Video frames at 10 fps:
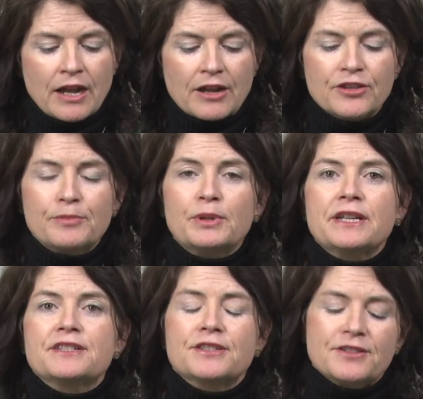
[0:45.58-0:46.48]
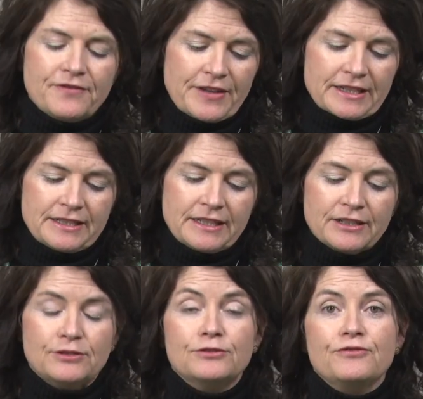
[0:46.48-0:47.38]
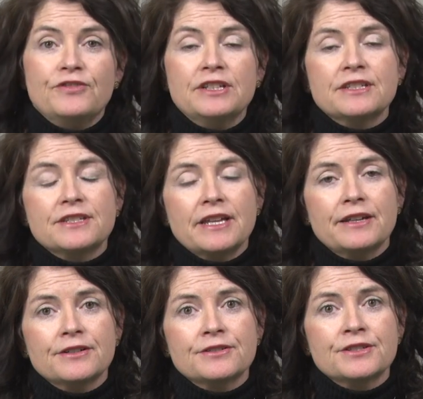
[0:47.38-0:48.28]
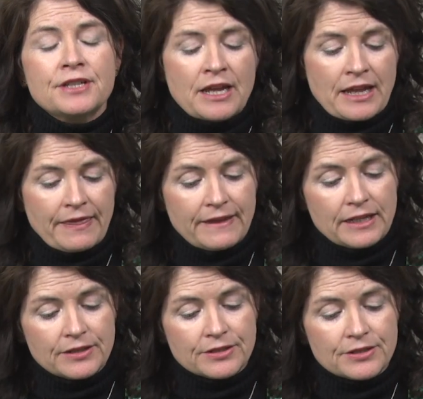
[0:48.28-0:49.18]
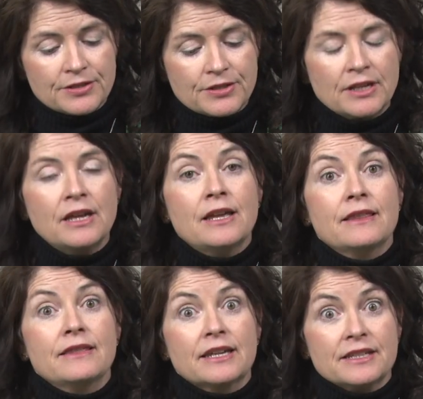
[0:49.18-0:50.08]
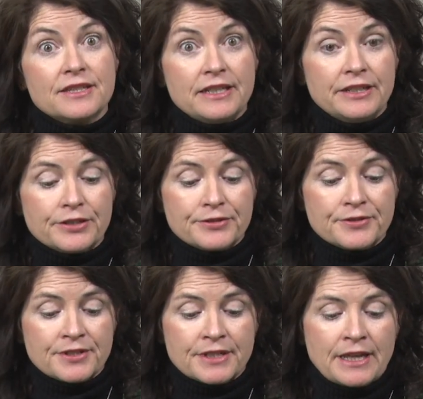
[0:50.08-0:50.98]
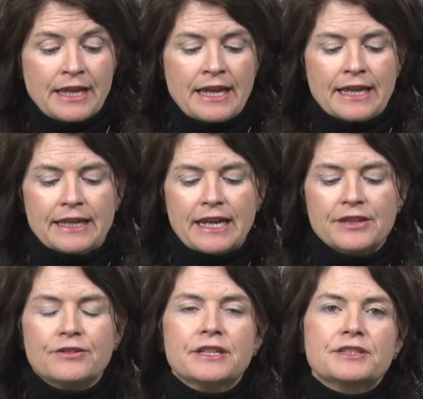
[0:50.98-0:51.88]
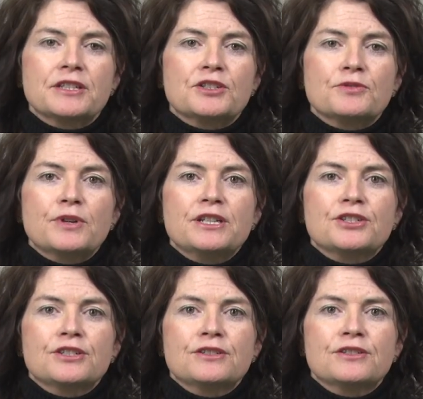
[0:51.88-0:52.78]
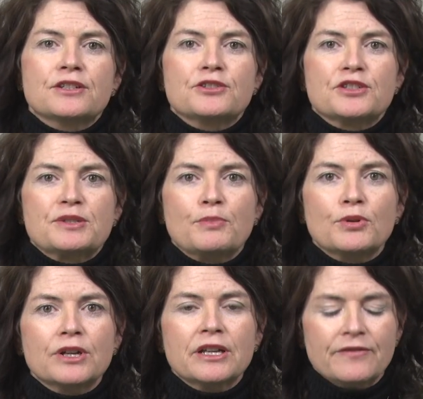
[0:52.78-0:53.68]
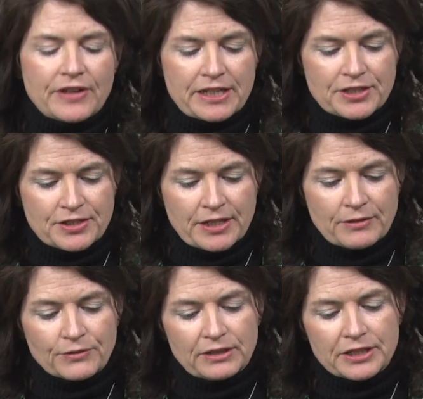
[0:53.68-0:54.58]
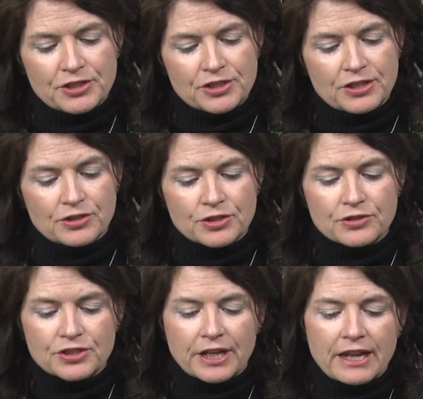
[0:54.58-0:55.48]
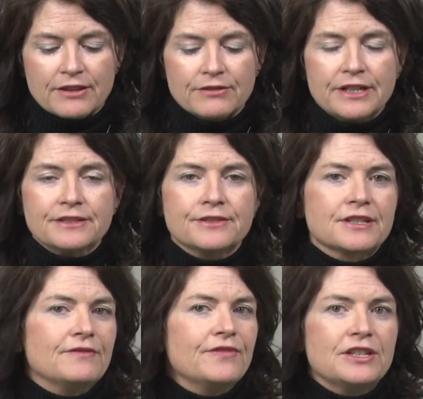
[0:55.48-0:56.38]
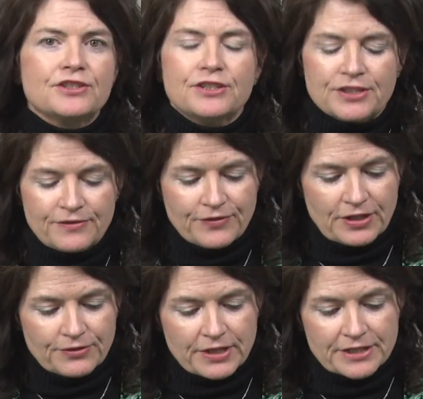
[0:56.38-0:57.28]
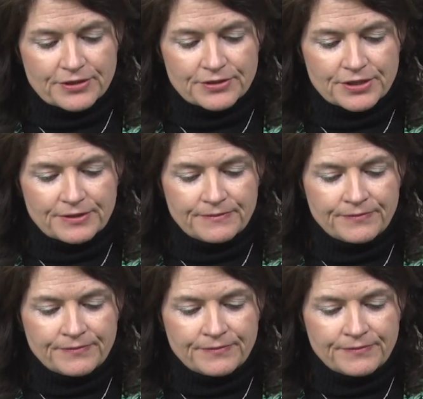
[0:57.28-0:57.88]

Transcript: Other places affected include fitness centers, theaters, the casinos, gathering situations such as sporting events, religious and church gatherings, conventions, and fundraisers.